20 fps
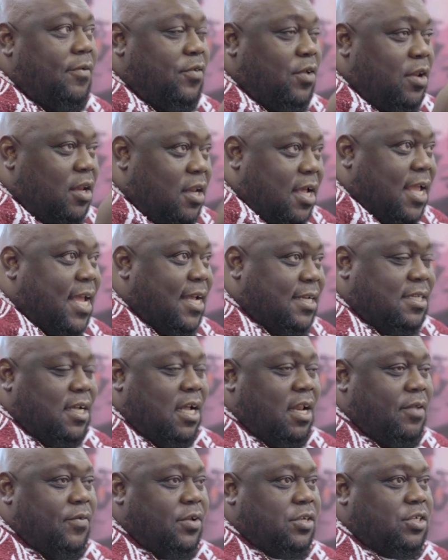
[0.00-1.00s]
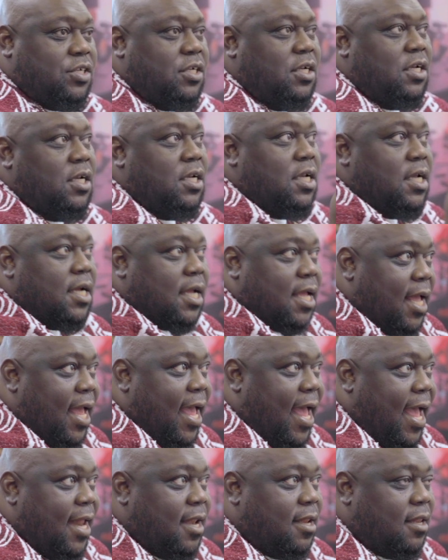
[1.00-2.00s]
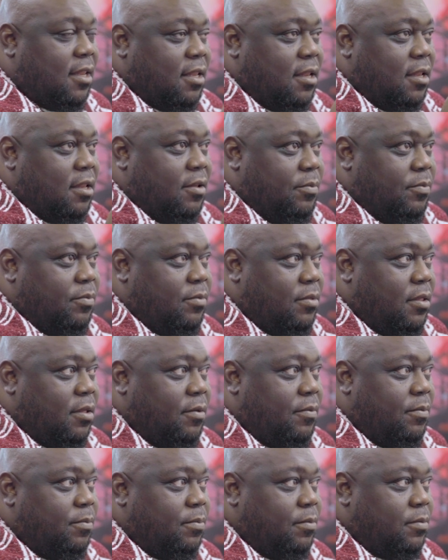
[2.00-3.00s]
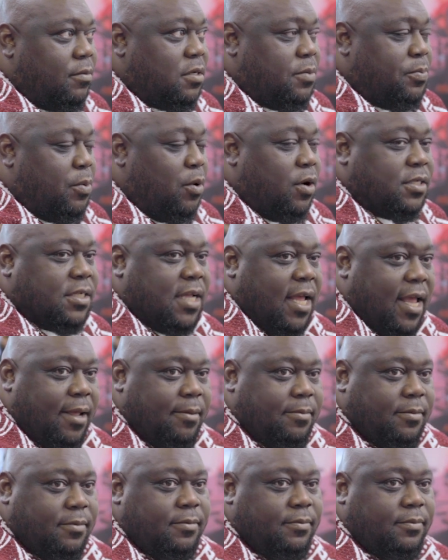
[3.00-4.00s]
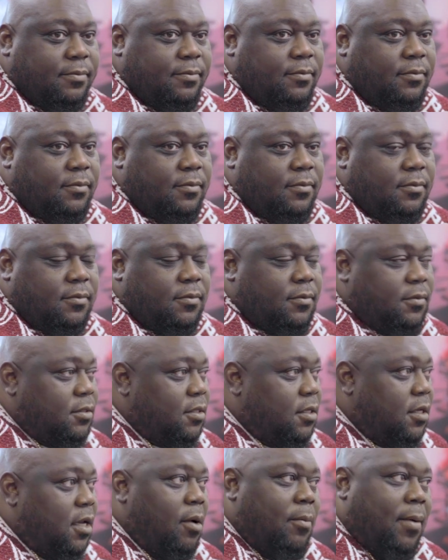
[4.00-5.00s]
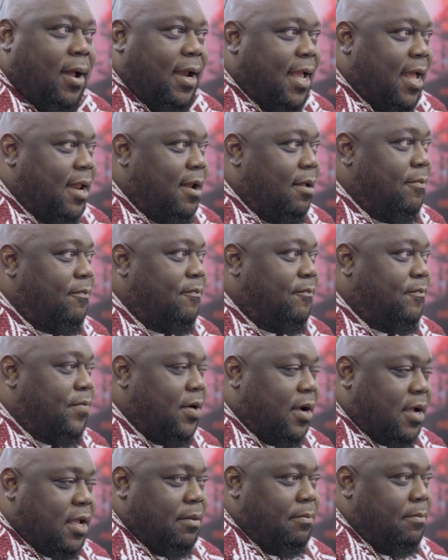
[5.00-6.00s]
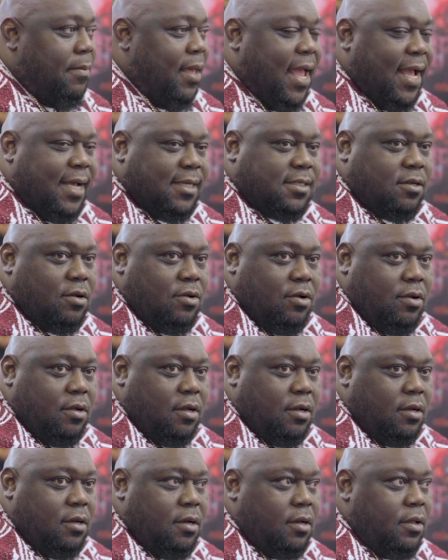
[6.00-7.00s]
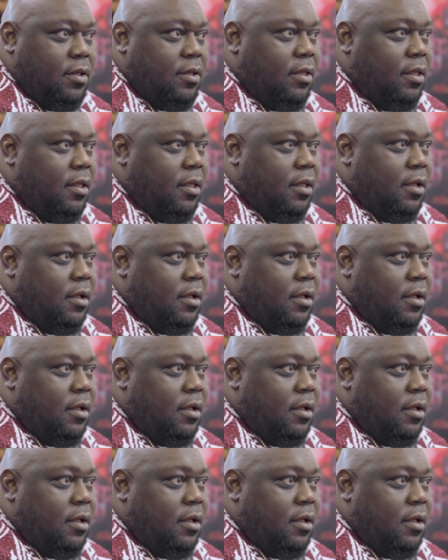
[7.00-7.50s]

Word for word: if you look at television, look at the the sports game. Mm-hmm. Nobody got a fucking mask on at all.